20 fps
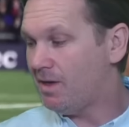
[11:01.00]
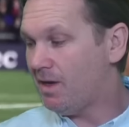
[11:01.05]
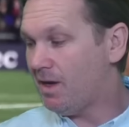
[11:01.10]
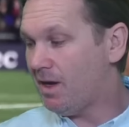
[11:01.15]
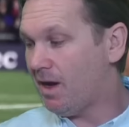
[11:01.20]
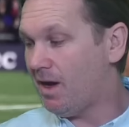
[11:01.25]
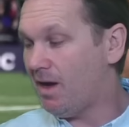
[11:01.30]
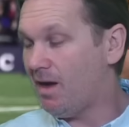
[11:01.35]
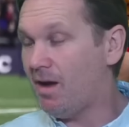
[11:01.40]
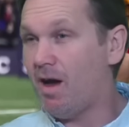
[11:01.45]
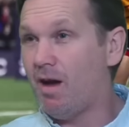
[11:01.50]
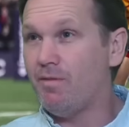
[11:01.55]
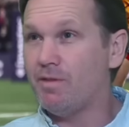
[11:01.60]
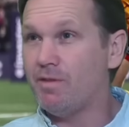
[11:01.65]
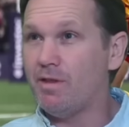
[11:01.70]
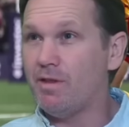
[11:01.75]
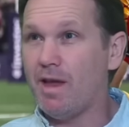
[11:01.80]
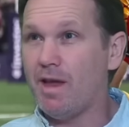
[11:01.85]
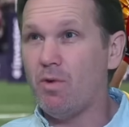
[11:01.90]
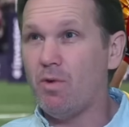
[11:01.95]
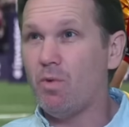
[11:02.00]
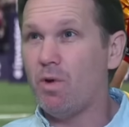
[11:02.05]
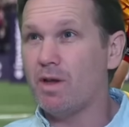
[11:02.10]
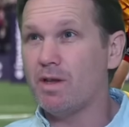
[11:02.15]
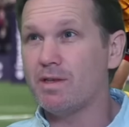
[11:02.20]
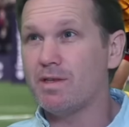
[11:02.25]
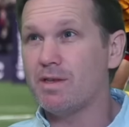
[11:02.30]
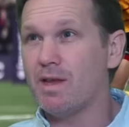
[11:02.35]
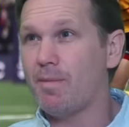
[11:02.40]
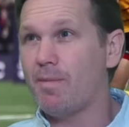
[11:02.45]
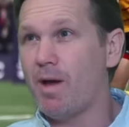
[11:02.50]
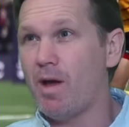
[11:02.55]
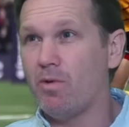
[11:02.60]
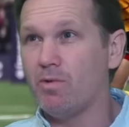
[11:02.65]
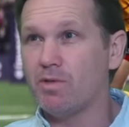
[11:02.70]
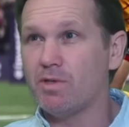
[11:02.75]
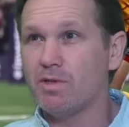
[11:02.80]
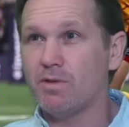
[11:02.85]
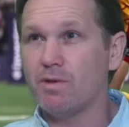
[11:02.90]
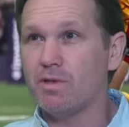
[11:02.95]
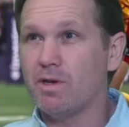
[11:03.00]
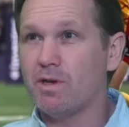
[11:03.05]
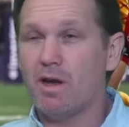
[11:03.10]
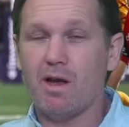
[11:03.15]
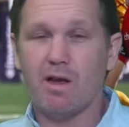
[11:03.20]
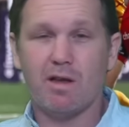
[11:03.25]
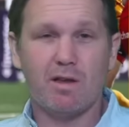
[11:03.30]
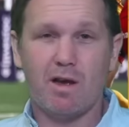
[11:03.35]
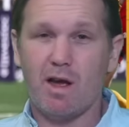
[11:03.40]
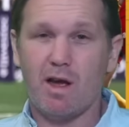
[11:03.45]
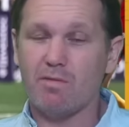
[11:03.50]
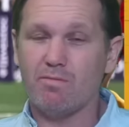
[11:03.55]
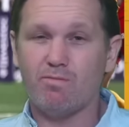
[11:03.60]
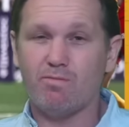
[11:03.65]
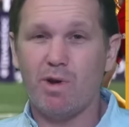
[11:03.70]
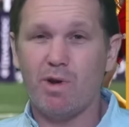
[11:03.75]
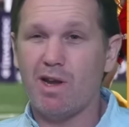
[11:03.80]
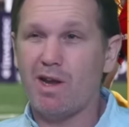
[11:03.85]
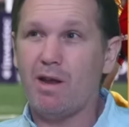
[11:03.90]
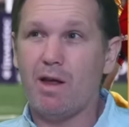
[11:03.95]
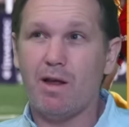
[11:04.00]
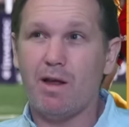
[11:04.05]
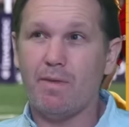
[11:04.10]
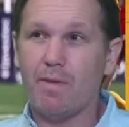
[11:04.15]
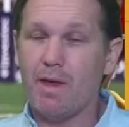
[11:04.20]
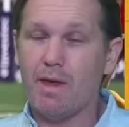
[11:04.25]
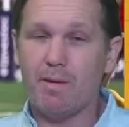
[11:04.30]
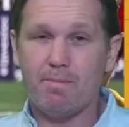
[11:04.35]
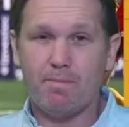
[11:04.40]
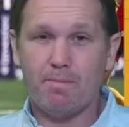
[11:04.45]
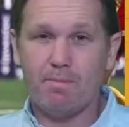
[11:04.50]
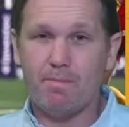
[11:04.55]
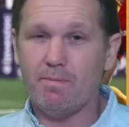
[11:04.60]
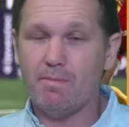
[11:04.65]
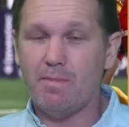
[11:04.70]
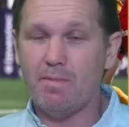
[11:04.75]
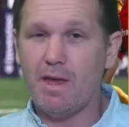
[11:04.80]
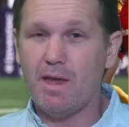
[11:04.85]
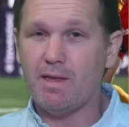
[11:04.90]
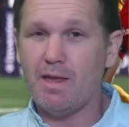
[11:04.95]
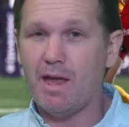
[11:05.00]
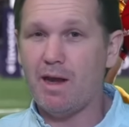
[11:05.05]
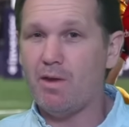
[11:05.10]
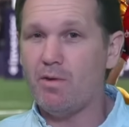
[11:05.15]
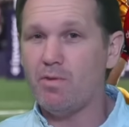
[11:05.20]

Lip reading: Other than that, all I can say about Ulster is I really like their yellow